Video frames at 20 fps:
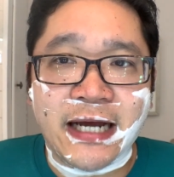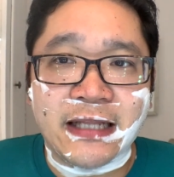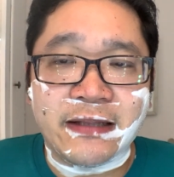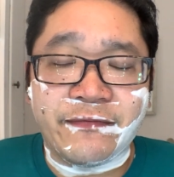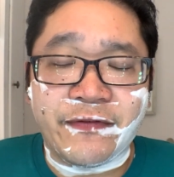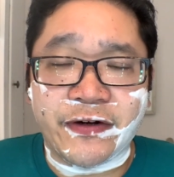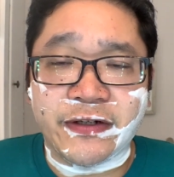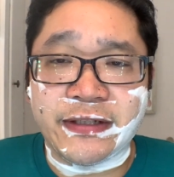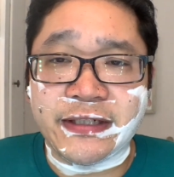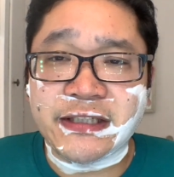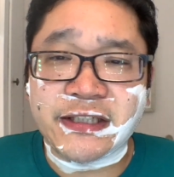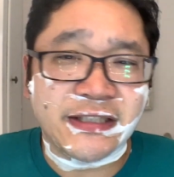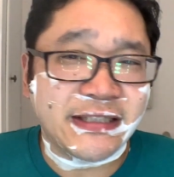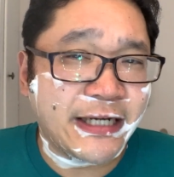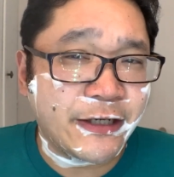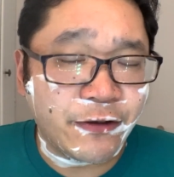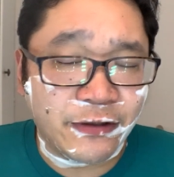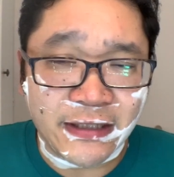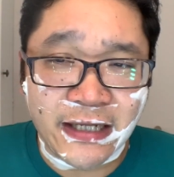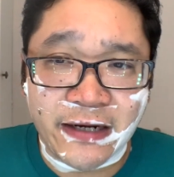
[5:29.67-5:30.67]
at the very least, because
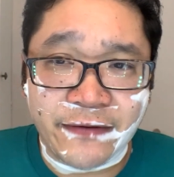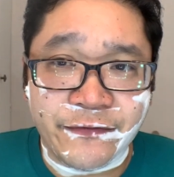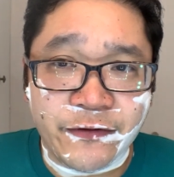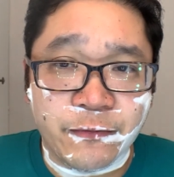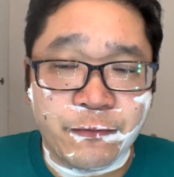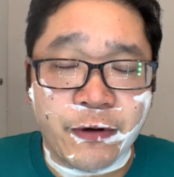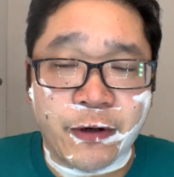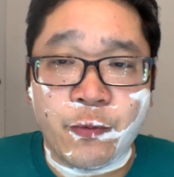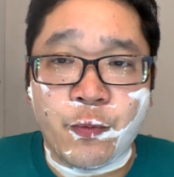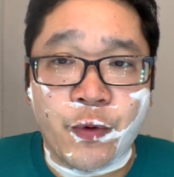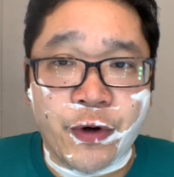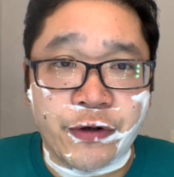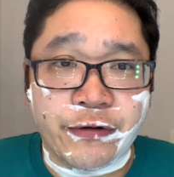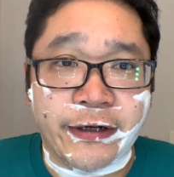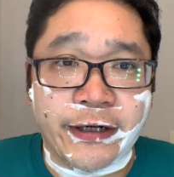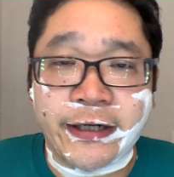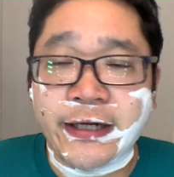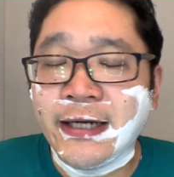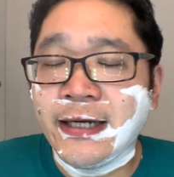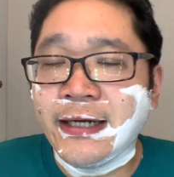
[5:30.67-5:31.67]
I know a lot of you are probably wondering,